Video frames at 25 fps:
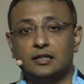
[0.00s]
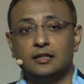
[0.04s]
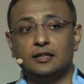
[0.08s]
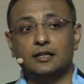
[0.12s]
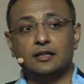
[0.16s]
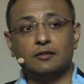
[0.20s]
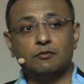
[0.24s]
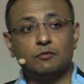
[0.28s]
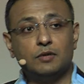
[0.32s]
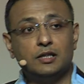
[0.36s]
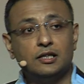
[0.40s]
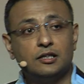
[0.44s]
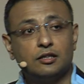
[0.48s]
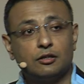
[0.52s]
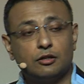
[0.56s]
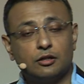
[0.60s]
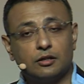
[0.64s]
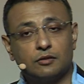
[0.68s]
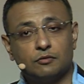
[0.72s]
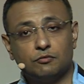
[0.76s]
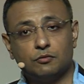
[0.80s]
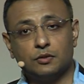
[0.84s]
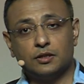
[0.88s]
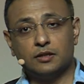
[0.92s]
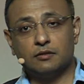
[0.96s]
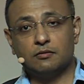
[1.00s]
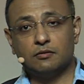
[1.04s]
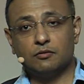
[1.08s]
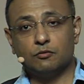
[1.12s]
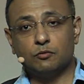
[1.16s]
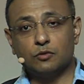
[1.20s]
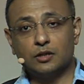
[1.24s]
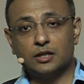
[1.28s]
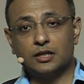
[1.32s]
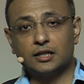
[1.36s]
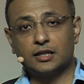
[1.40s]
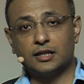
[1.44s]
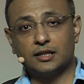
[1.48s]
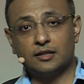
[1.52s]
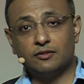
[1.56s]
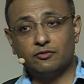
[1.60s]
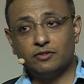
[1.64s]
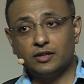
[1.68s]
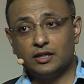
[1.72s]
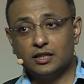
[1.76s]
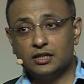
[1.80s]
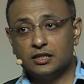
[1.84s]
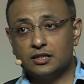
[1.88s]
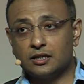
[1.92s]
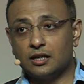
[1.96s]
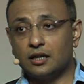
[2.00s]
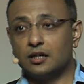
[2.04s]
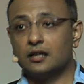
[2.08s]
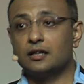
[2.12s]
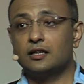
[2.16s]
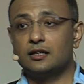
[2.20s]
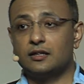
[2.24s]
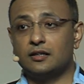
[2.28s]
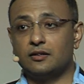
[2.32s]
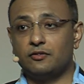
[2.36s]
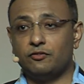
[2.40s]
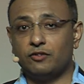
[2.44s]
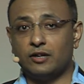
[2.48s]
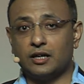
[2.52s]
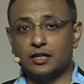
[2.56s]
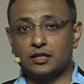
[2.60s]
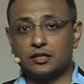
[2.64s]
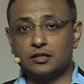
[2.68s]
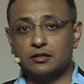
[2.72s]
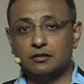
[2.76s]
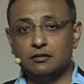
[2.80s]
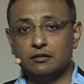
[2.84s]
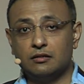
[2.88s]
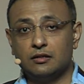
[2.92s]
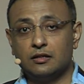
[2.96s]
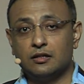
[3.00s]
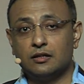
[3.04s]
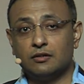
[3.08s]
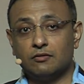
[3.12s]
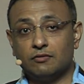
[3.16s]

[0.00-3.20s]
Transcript: that we thought would work in a very targeted fashion